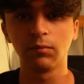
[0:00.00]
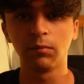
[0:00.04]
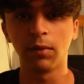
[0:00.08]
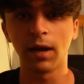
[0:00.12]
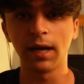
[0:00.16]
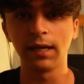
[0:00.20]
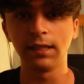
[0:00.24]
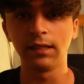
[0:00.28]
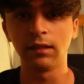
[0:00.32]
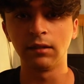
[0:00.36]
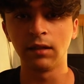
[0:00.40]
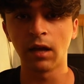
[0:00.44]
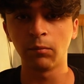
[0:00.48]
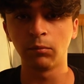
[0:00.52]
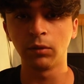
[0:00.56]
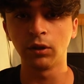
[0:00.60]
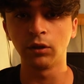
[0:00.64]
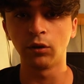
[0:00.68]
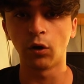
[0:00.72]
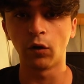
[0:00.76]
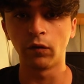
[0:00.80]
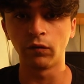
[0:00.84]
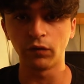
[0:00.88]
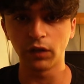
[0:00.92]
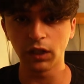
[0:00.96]
by the number
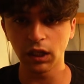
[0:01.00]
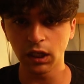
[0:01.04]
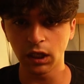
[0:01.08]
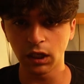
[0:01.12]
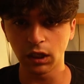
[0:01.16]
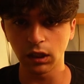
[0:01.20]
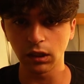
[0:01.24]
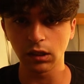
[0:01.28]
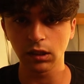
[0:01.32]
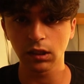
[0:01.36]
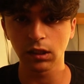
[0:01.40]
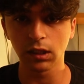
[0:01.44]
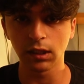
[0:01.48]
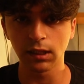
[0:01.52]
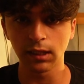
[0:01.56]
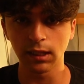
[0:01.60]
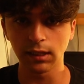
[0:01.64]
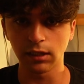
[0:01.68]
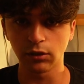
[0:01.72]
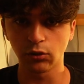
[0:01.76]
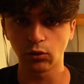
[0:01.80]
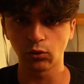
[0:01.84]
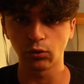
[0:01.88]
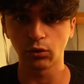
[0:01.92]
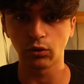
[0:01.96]
of years that
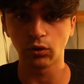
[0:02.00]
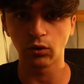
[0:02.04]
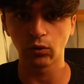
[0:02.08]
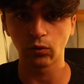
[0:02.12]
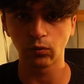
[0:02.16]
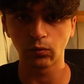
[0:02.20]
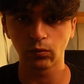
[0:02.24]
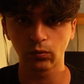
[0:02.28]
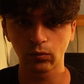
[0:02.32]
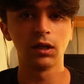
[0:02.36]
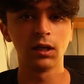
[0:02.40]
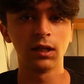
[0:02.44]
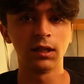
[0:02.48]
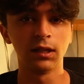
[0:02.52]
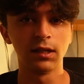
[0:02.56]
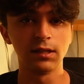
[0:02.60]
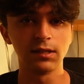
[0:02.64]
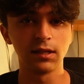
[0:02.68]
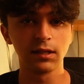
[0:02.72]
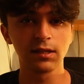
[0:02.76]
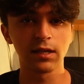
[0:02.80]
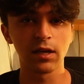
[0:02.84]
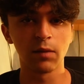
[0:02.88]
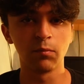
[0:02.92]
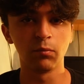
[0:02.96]
it took you. In this
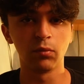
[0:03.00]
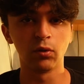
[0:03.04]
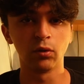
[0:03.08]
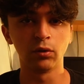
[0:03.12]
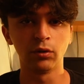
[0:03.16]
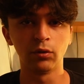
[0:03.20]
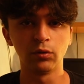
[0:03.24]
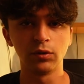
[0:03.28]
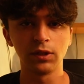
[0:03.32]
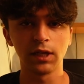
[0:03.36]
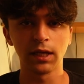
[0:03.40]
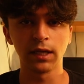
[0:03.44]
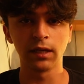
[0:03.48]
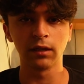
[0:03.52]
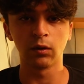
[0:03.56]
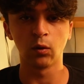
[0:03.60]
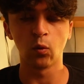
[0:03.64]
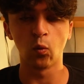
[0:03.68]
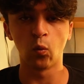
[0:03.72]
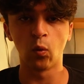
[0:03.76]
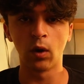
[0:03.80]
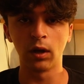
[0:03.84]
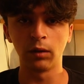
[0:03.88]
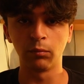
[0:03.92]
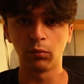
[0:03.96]
example, you take
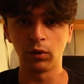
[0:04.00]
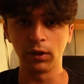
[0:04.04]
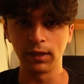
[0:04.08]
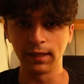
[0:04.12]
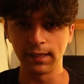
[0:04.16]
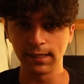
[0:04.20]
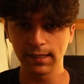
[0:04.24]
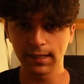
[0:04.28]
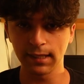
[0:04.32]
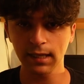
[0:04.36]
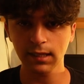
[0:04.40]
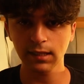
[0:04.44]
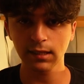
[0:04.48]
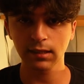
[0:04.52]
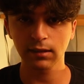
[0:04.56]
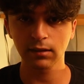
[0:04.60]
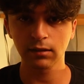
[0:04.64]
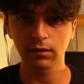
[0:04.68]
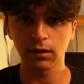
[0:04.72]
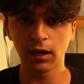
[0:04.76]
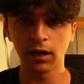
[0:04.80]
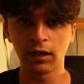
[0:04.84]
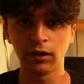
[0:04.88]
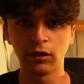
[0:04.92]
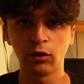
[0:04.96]
1.6
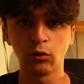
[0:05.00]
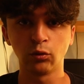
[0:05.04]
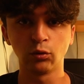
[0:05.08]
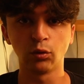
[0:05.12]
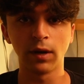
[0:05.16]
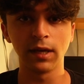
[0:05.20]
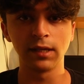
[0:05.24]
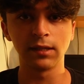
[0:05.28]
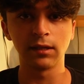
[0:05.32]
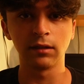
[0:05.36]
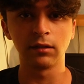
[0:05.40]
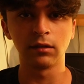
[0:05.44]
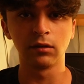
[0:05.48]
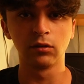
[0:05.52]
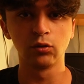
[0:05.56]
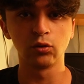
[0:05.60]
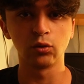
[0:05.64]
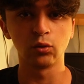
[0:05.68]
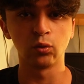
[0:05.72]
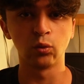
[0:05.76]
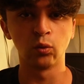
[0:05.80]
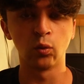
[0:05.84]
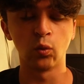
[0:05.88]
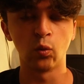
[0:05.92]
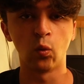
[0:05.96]
and you raise it
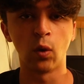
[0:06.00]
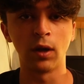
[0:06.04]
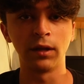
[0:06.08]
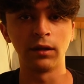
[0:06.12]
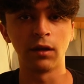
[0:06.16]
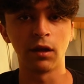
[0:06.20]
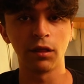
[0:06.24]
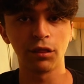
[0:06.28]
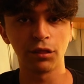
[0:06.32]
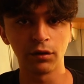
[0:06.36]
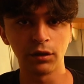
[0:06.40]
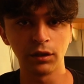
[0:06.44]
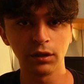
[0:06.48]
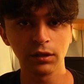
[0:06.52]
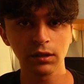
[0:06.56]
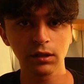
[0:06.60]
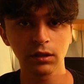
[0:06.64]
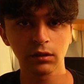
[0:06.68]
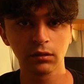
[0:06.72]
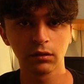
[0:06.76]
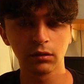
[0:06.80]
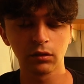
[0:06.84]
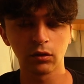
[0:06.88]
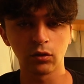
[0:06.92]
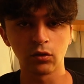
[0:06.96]
to 1/3
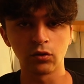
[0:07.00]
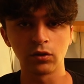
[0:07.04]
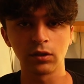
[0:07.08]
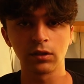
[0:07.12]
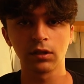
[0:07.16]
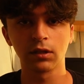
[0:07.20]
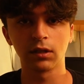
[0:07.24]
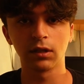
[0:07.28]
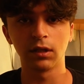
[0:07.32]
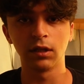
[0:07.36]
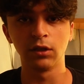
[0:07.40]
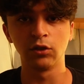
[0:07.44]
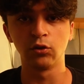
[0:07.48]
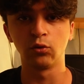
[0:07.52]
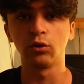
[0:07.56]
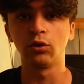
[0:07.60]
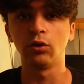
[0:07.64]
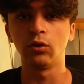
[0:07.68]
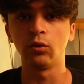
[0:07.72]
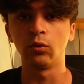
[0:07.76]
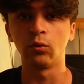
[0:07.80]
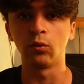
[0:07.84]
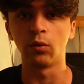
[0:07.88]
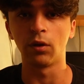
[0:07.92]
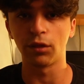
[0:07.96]
because it took
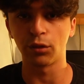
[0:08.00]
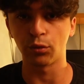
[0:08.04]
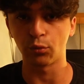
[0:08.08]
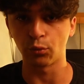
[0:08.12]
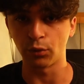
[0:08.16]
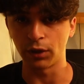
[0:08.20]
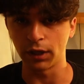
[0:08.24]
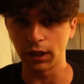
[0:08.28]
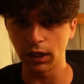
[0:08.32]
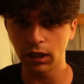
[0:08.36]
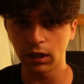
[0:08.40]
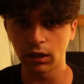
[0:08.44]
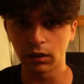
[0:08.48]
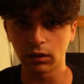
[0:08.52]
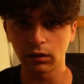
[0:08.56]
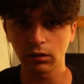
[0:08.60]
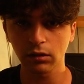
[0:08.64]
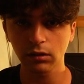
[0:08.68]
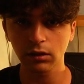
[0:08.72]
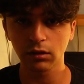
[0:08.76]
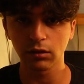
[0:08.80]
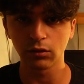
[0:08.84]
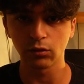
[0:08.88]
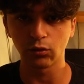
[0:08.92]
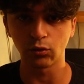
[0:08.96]
you 3
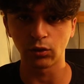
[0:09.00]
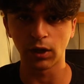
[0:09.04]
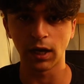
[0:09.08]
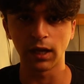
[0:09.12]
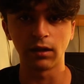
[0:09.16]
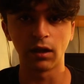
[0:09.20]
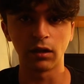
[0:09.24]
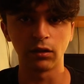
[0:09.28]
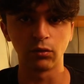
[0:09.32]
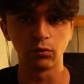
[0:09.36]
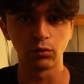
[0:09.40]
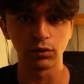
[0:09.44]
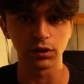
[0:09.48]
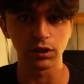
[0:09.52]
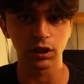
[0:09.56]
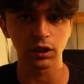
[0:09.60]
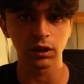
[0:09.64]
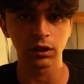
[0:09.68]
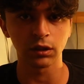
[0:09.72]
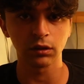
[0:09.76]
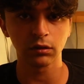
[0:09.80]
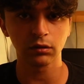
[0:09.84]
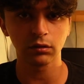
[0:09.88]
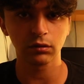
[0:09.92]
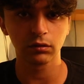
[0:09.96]
years to get that
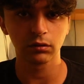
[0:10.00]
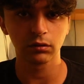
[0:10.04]
return.